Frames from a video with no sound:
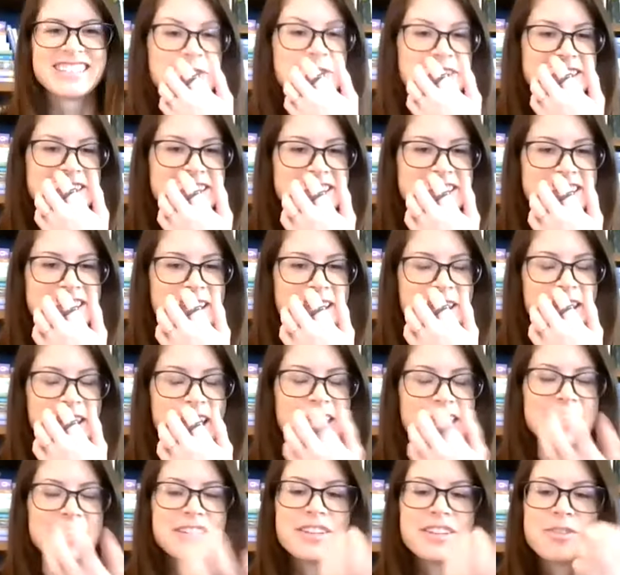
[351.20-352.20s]
and
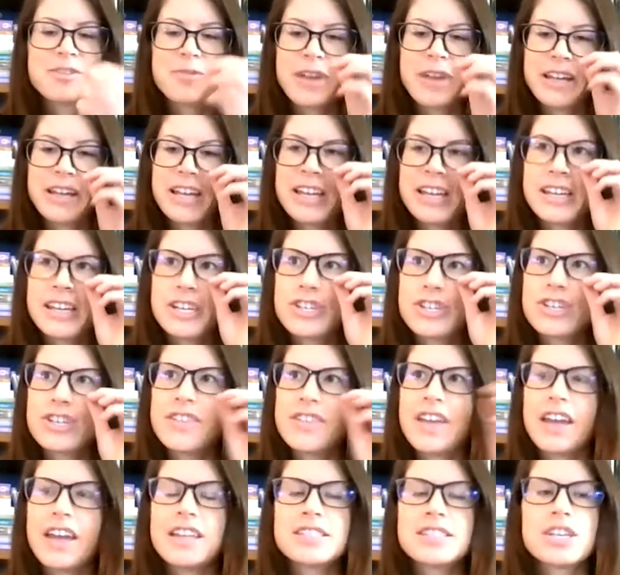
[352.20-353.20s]
the recognition
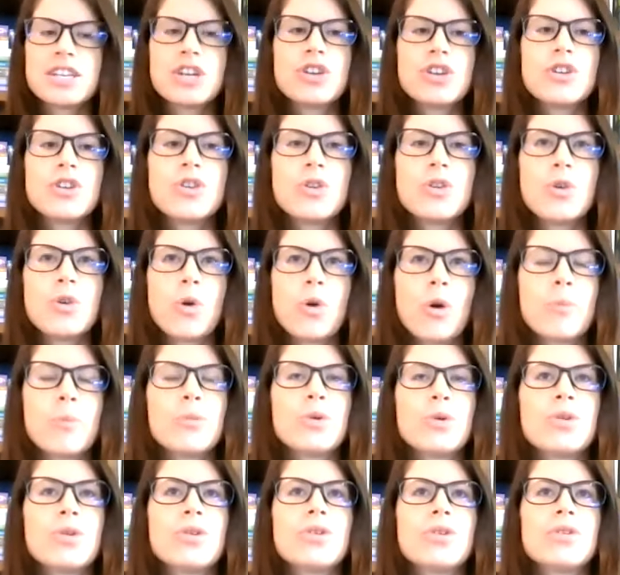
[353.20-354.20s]
that it's a
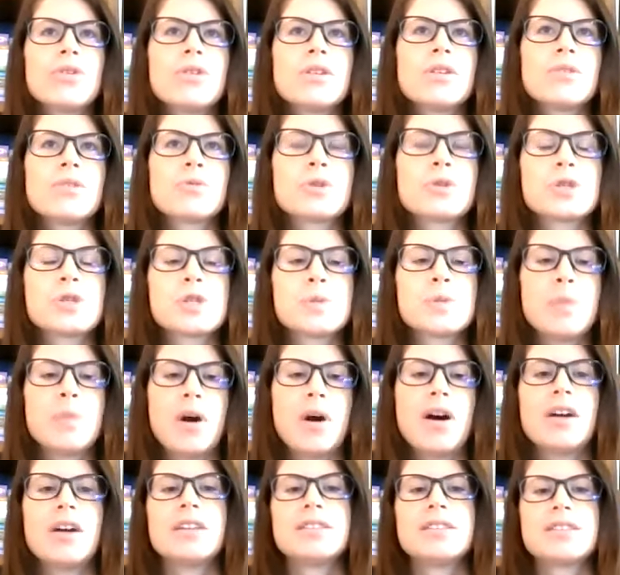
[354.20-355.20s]
normal
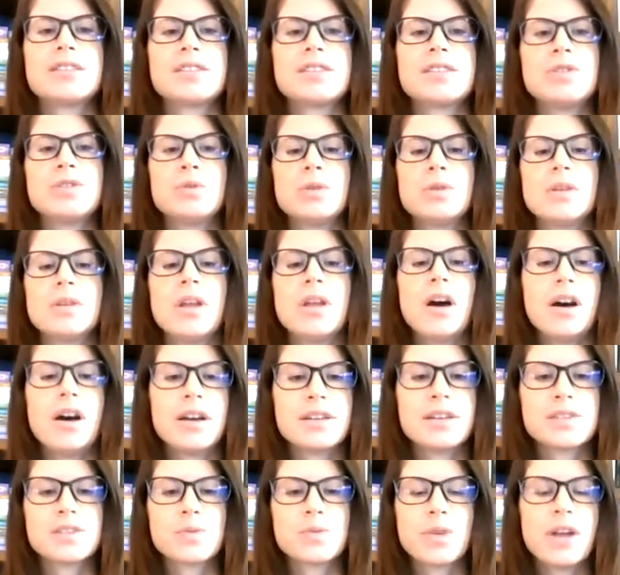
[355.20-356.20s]
response to a
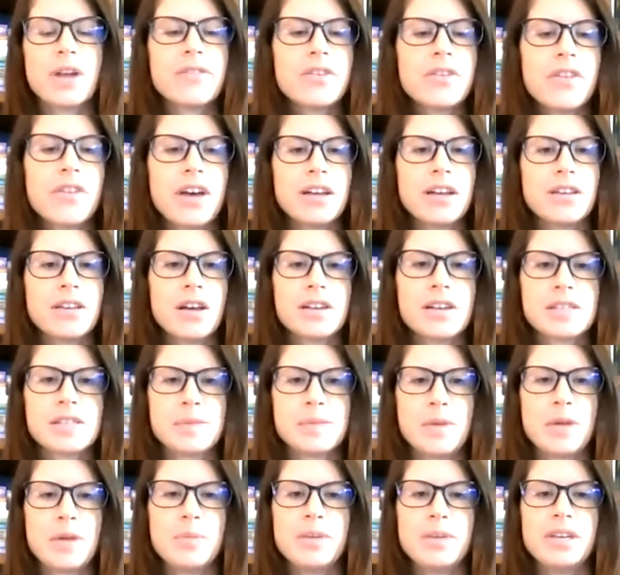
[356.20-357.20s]
loss, whatever that loss
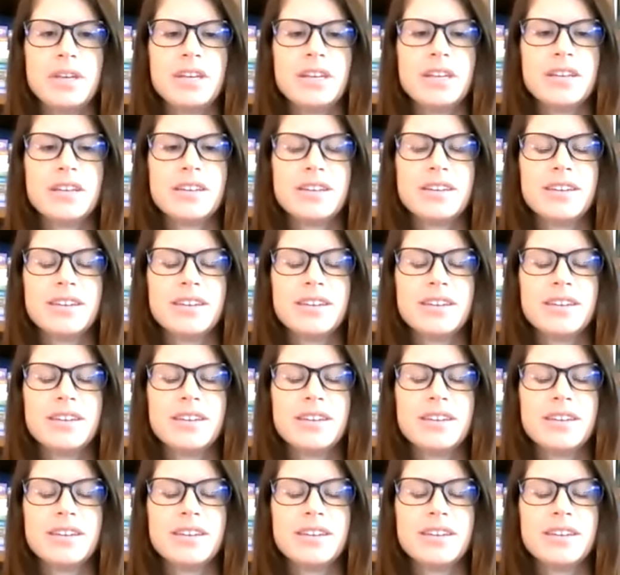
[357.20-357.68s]
may be.